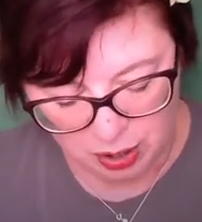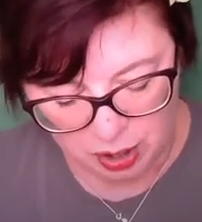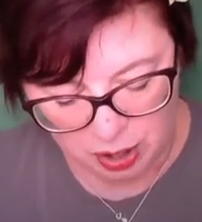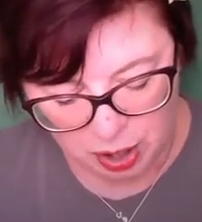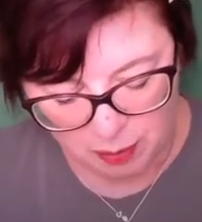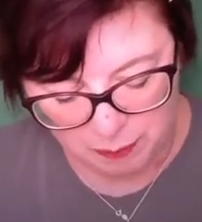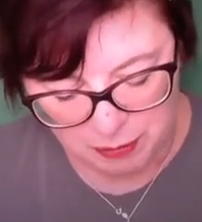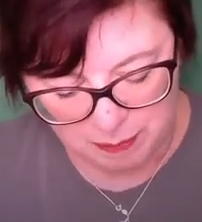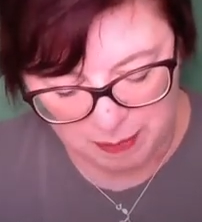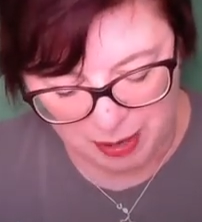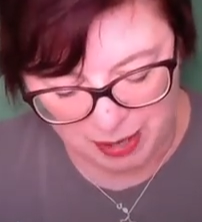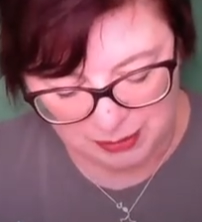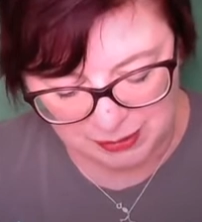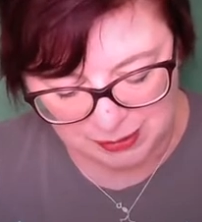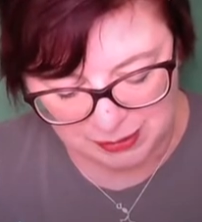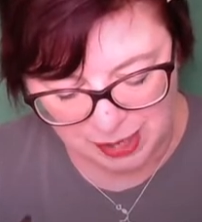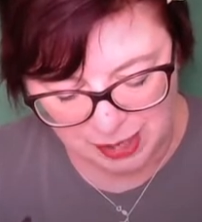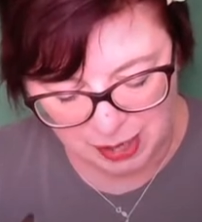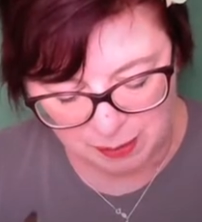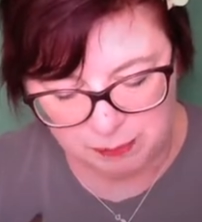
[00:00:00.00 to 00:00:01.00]
up the back
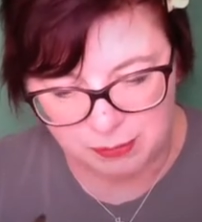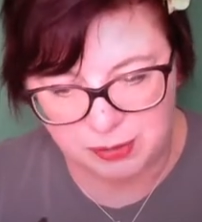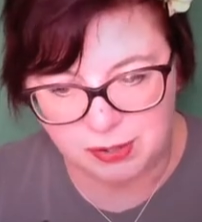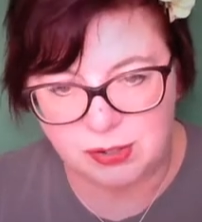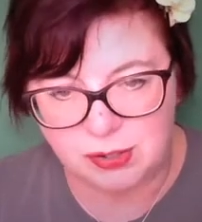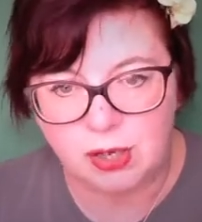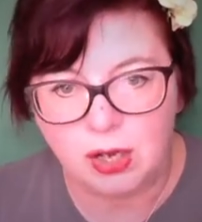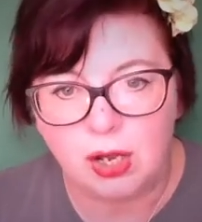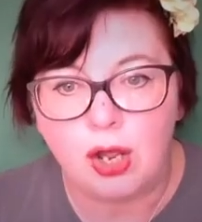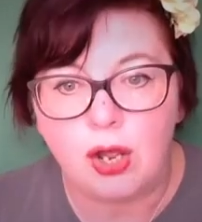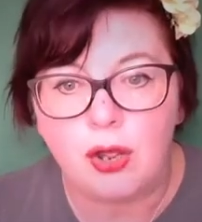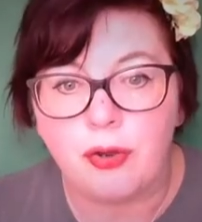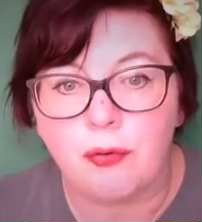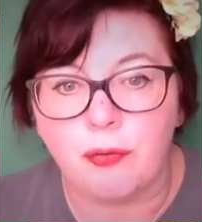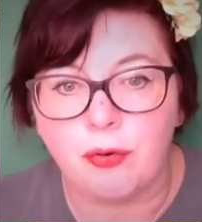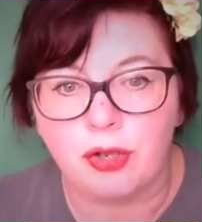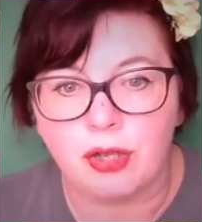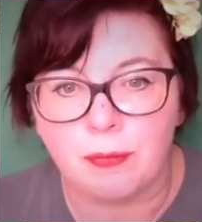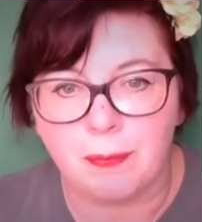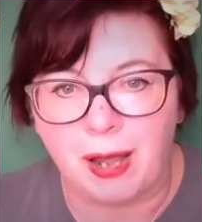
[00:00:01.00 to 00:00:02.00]
steps,
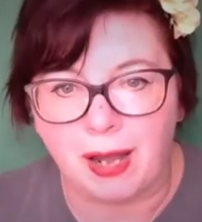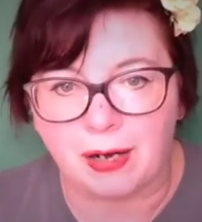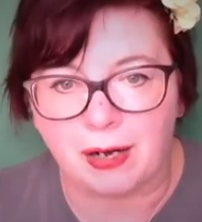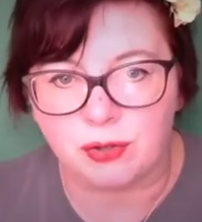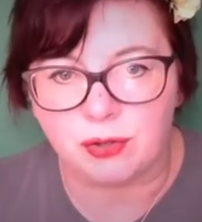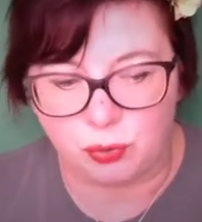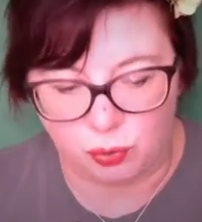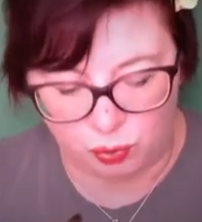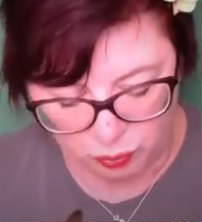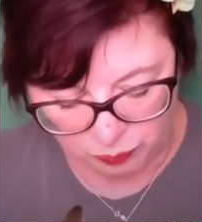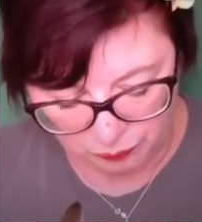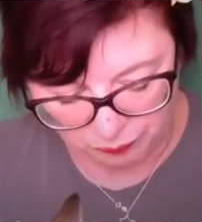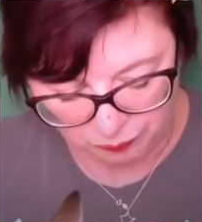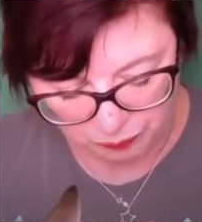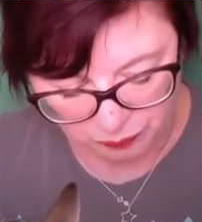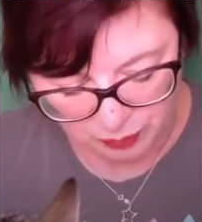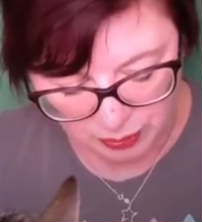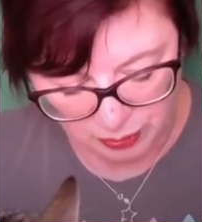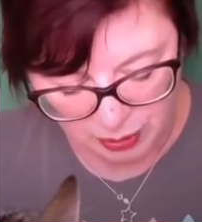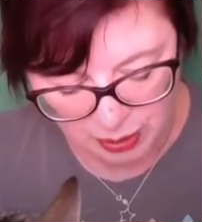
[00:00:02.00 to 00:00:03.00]
through the back door,
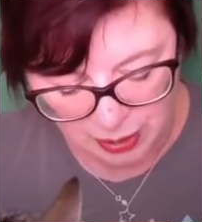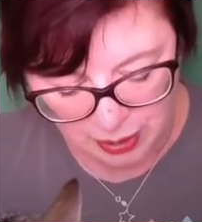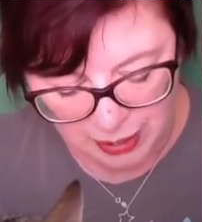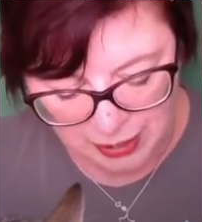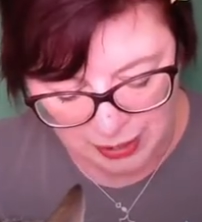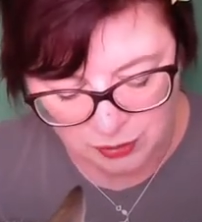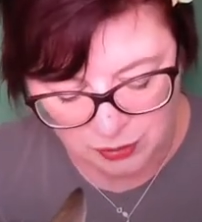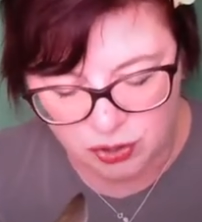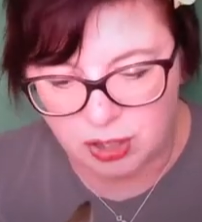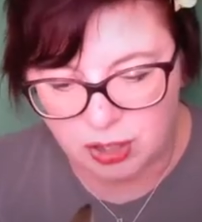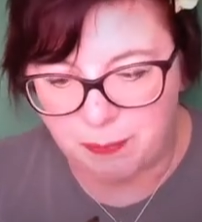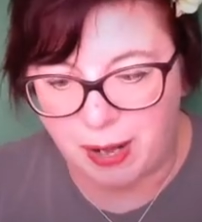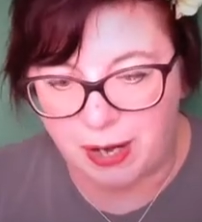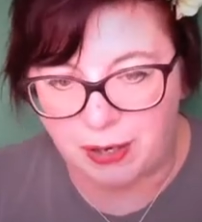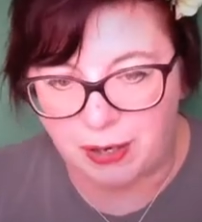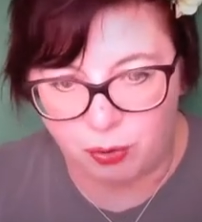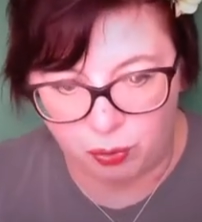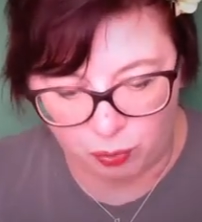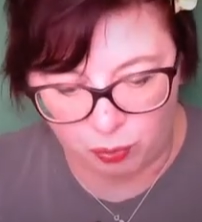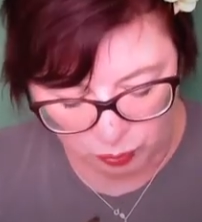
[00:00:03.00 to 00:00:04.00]
into the
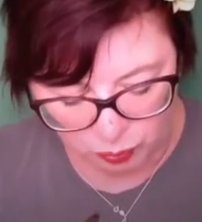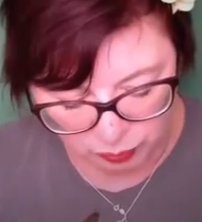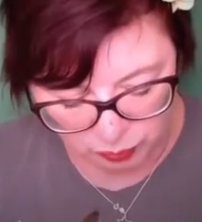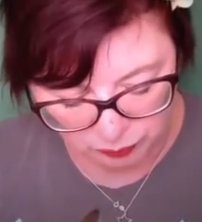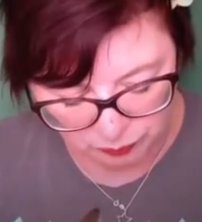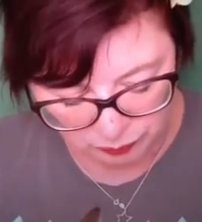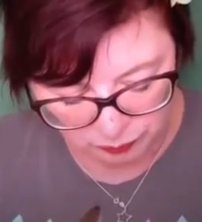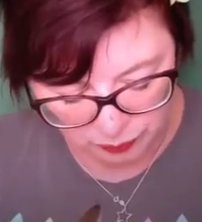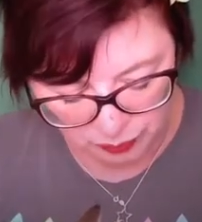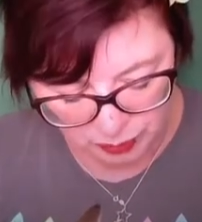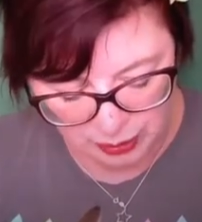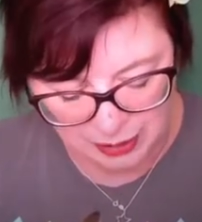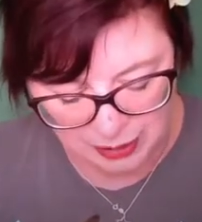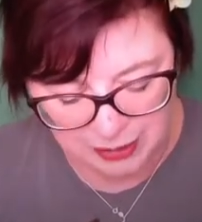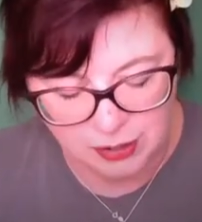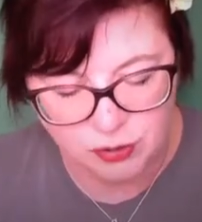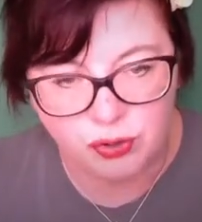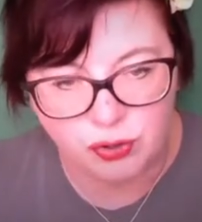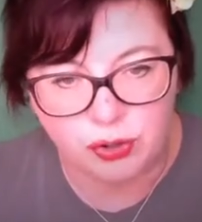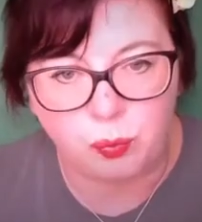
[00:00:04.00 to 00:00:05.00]
back hall, and
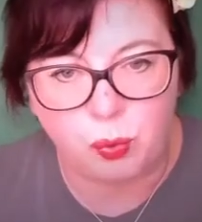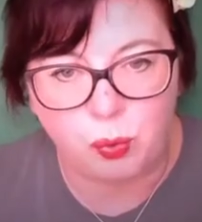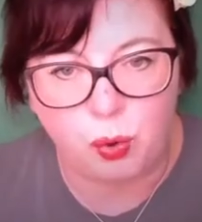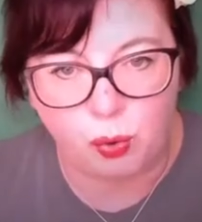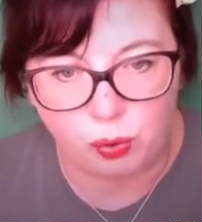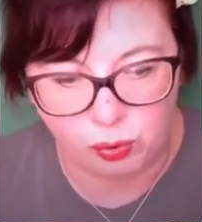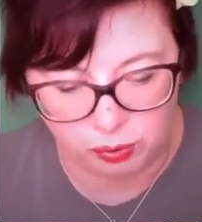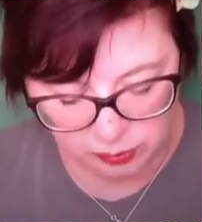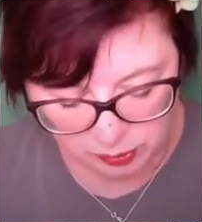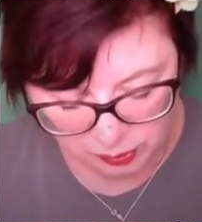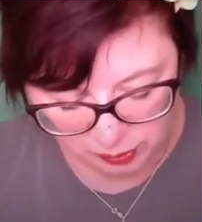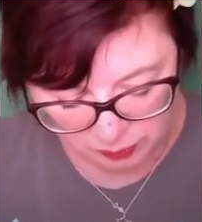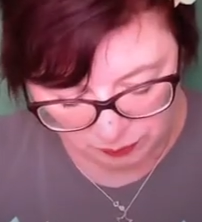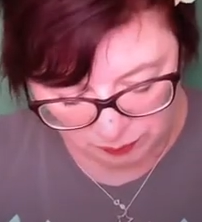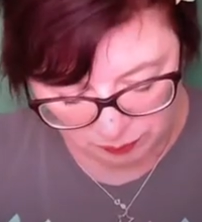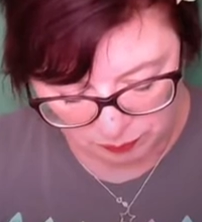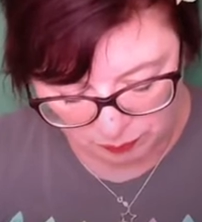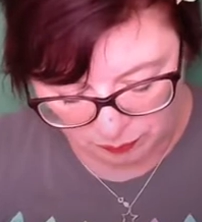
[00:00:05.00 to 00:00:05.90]
into the walls.